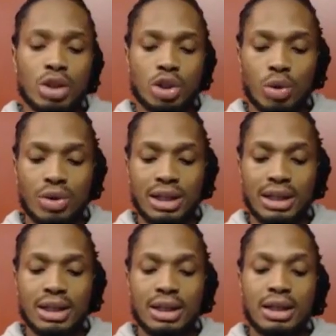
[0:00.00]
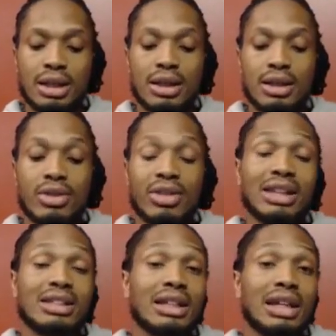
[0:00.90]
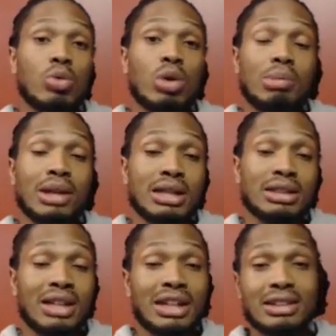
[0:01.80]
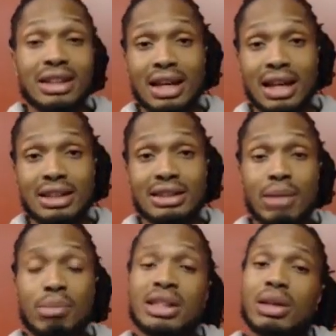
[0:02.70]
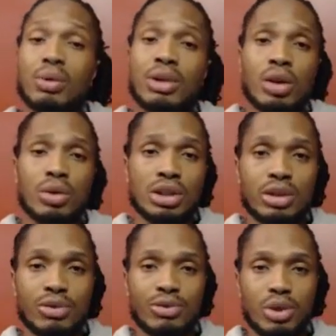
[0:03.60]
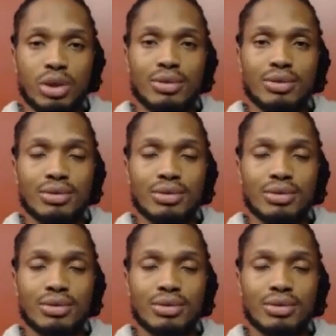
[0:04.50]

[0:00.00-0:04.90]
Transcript: So then they said, well, because that's the case, that means that we know it's good for you.